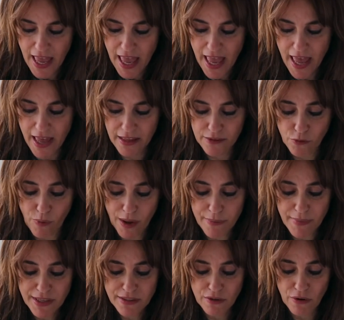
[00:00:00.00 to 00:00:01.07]
And
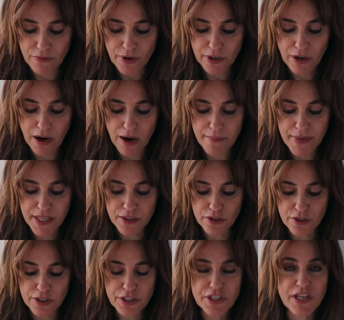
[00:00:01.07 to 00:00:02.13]
one must overcome
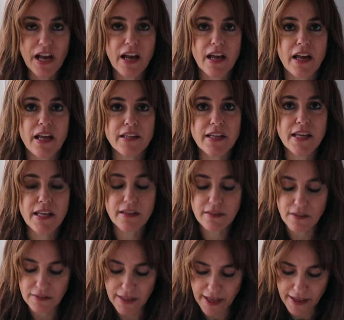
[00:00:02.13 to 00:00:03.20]
inertia and
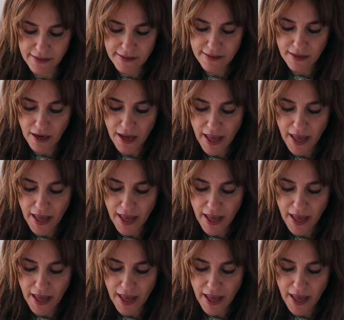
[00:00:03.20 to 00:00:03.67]
indolence